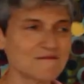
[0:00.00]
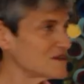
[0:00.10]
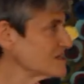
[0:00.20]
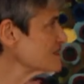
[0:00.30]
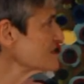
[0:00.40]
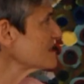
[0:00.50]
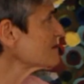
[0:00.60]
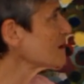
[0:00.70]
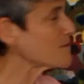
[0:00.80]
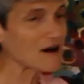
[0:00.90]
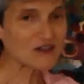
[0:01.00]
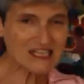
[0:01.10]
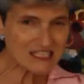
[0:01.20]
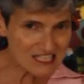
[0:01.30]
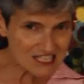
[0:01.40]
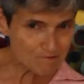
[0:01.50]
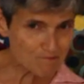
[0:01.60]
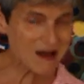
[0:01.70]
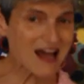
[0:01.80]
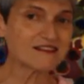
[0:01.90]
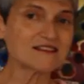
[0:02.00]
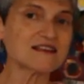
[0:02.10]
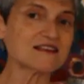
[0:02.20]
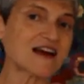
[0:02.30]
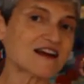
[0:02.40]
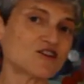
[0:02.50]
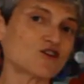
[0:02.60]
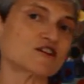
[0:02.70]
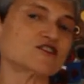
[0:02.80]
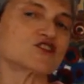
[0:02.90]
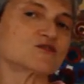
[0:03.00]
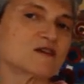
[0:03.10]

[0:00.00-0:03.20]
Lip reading: But it's still about expanding that knowledge,